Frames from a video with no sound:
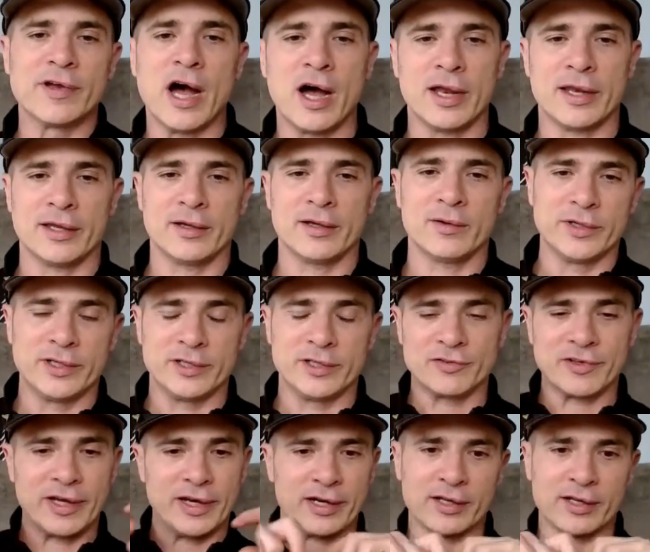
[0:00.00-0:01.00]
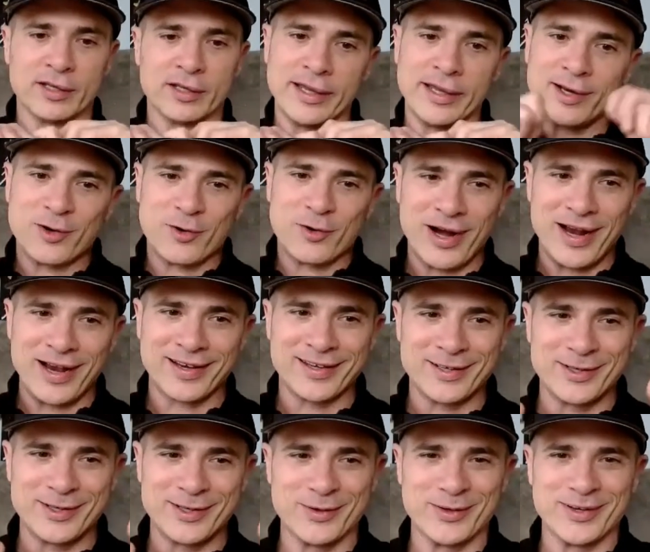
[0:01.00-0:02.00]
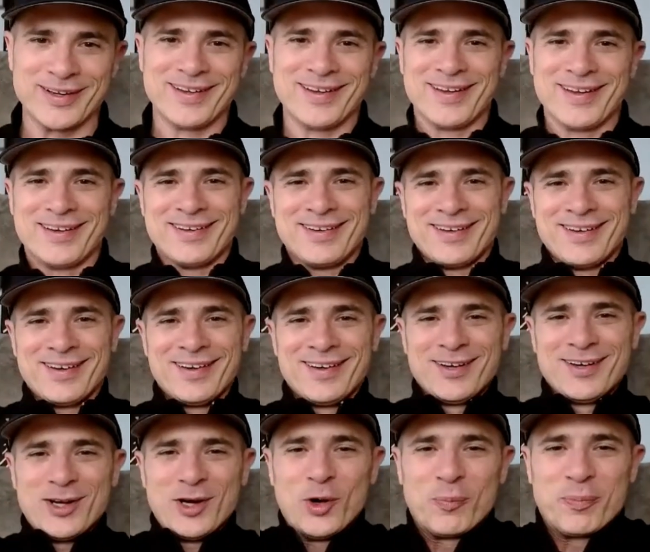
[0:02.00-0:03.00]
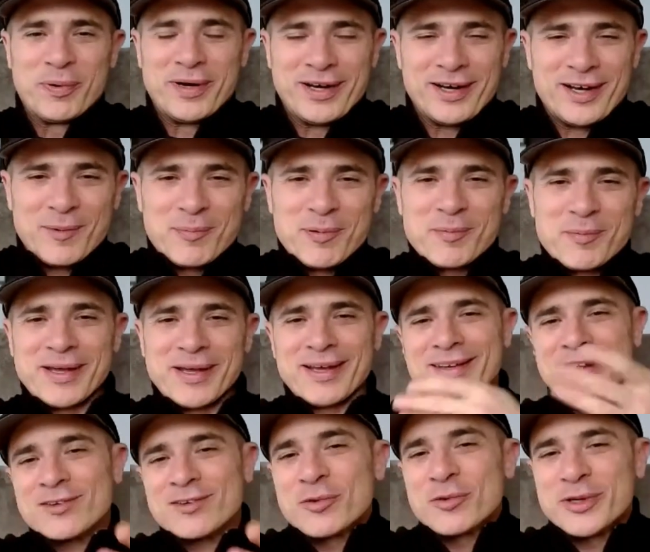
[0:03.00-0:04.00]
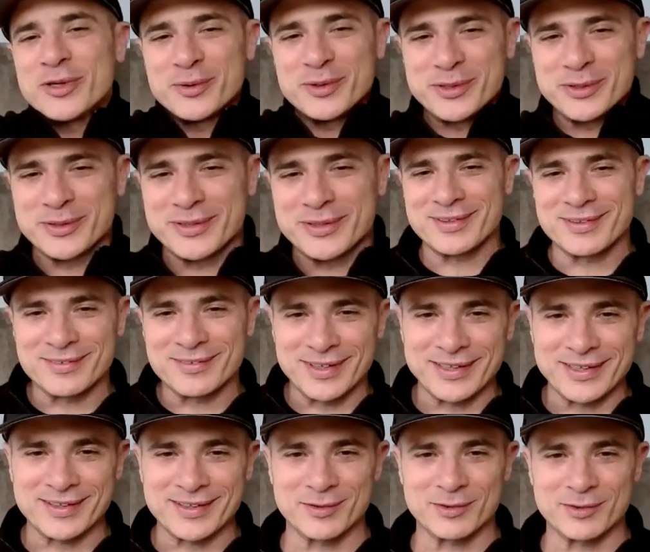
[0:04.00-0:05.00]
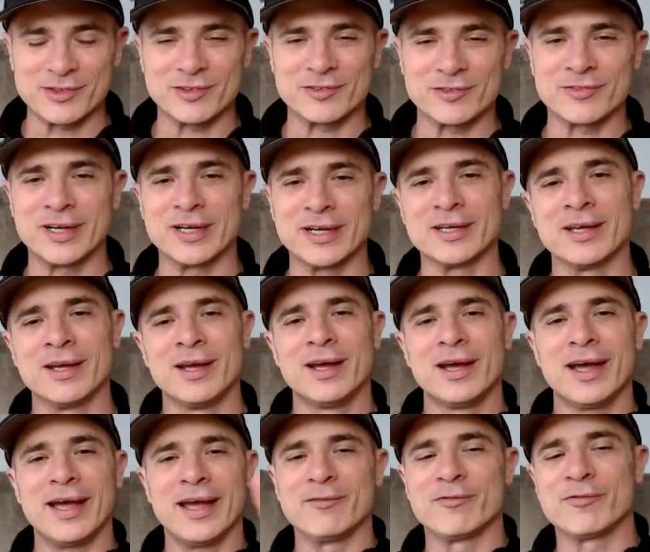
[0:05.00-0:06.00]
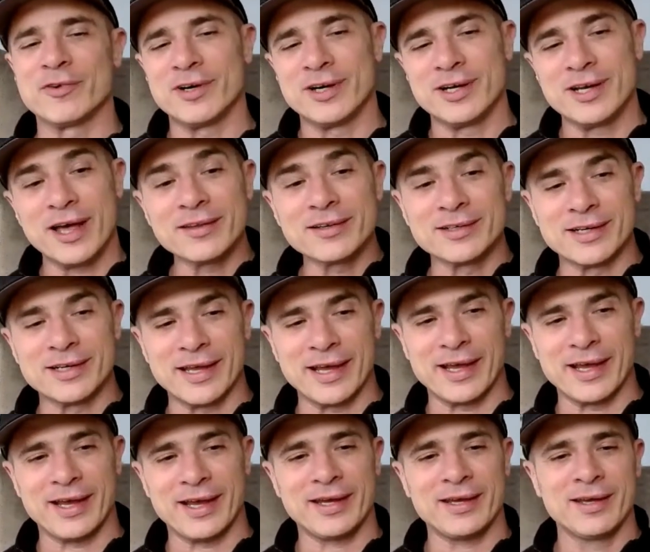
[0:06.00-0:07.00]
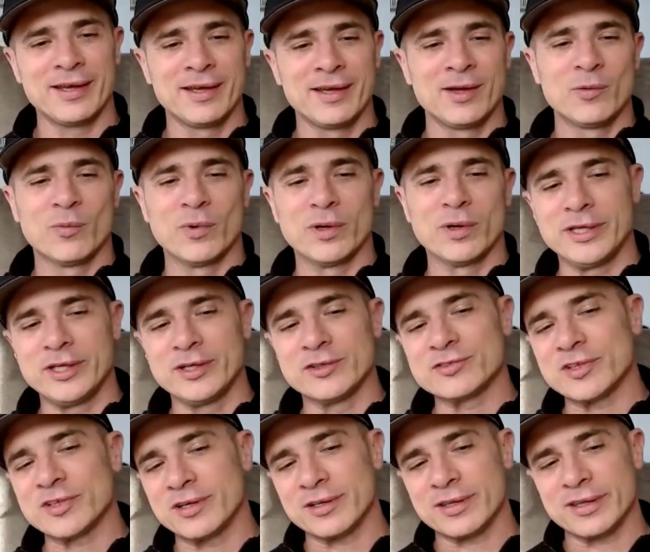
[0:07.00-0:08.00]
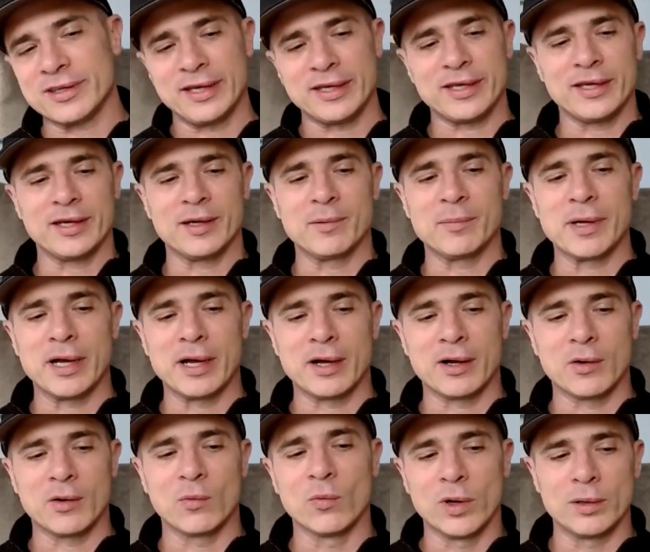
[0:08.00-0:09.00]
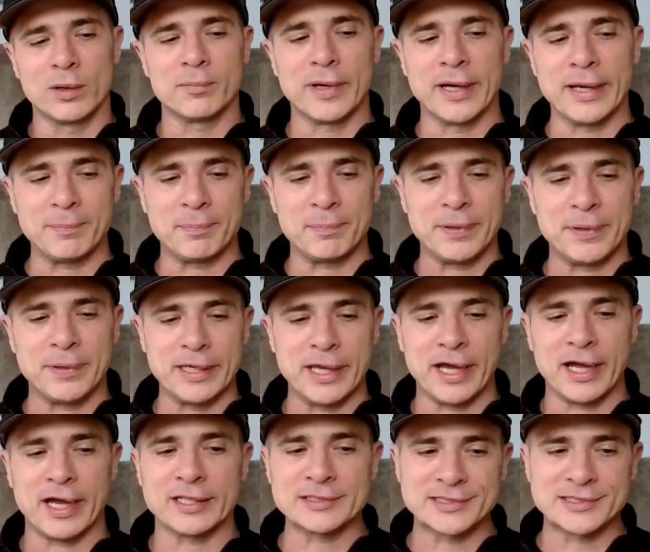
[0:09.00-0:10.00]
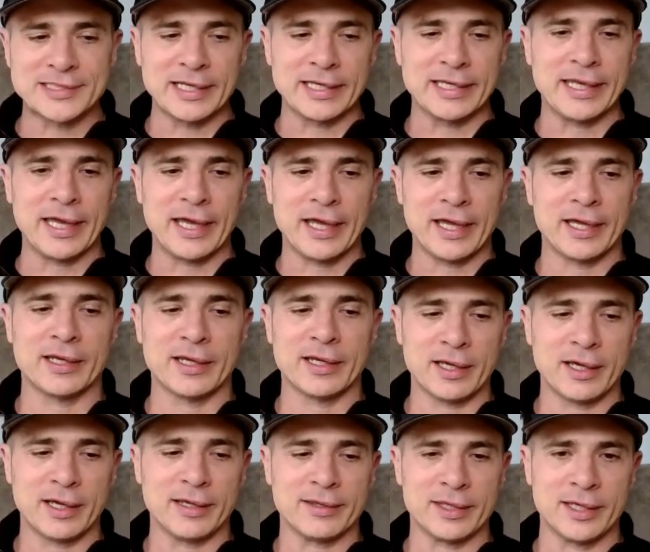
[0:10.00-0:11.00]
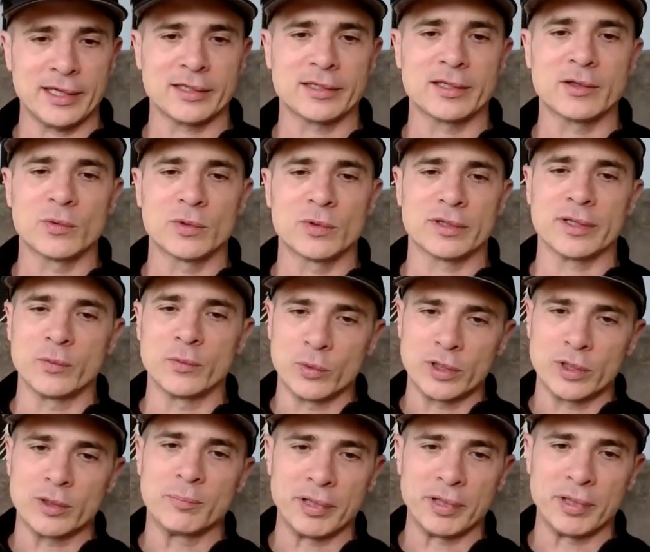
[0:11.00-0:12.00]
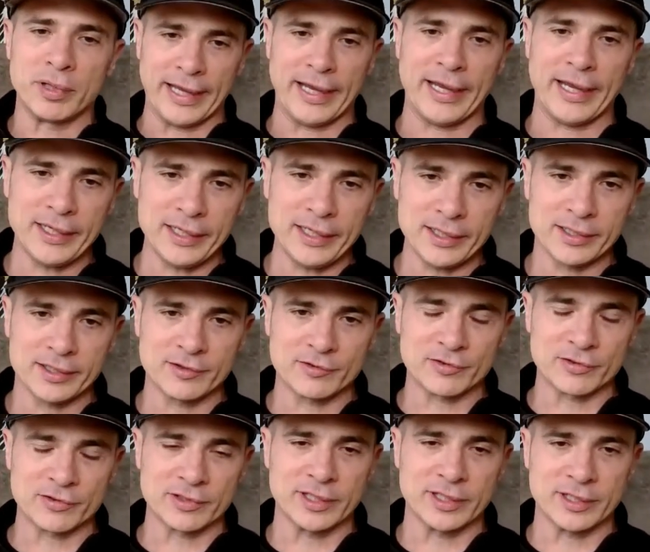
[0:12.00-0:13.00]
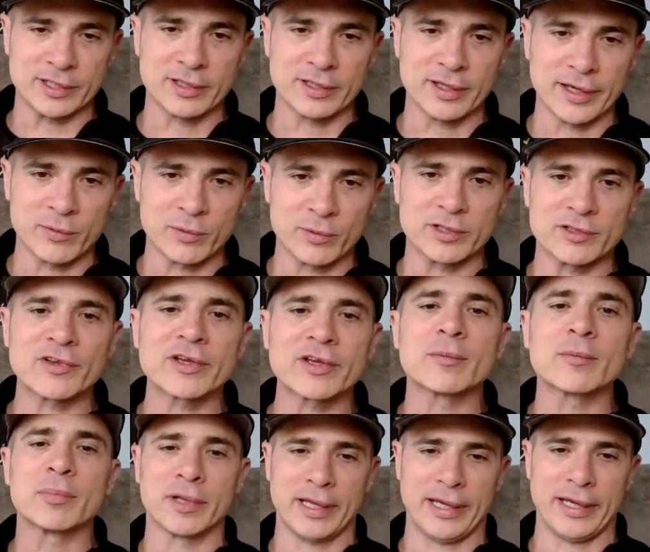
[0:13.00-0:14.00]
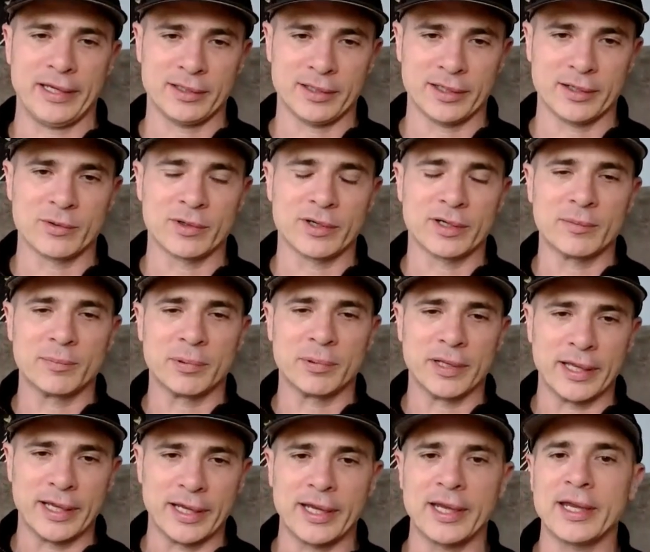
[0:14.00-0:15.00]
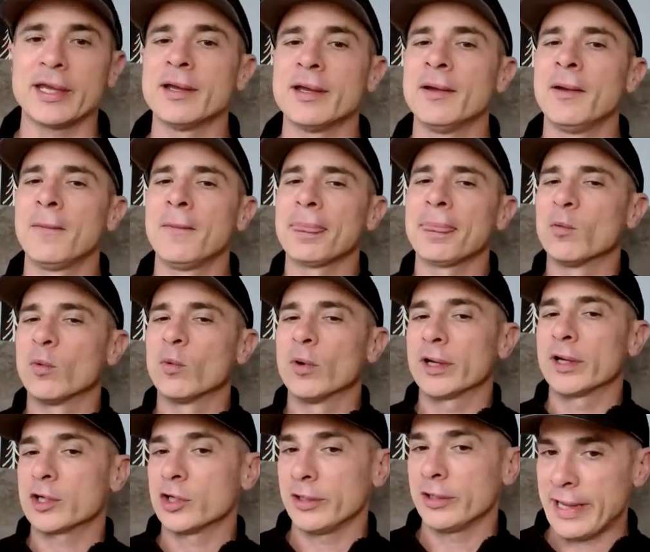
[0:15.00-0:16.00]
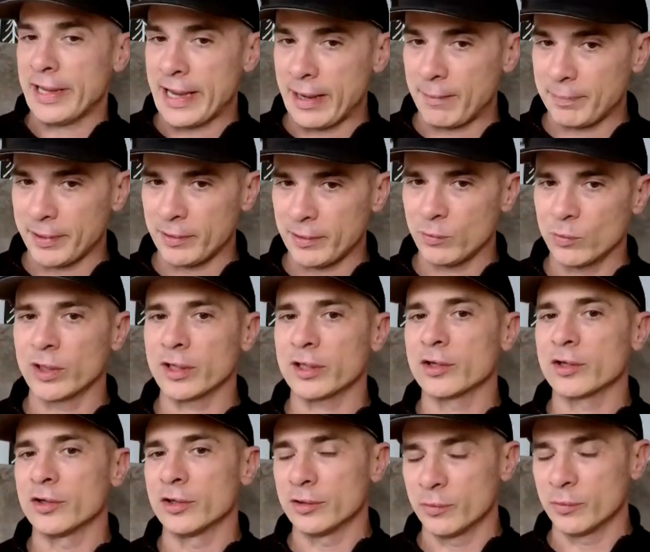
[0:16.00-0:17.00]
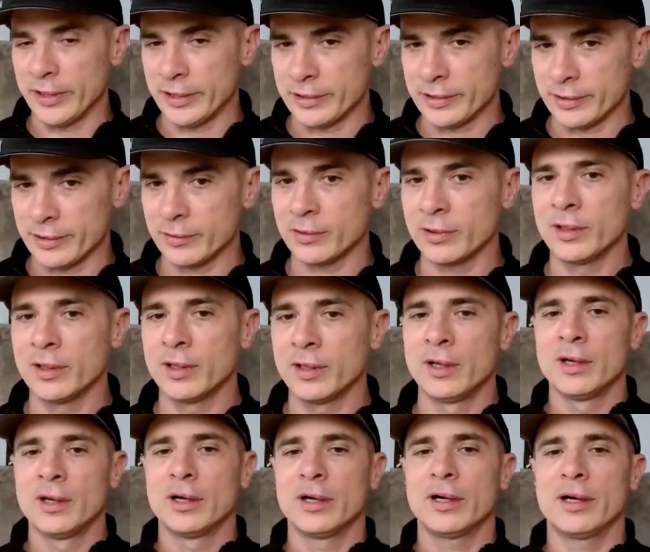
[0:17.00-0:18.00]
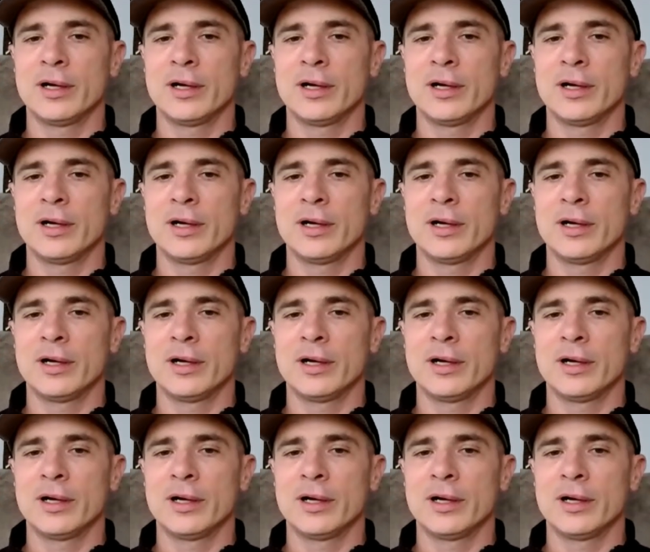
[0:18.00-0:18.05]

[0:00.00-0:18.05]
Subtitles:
you've got it. We just gotta like crack into it and open it up a bit. And that's were doing right there, which is fun. And for another day, when you start thinking about what might be next, again, I think the word play is really good. Like we're just gonna play. Like we're gonna play what could happen, what could we do,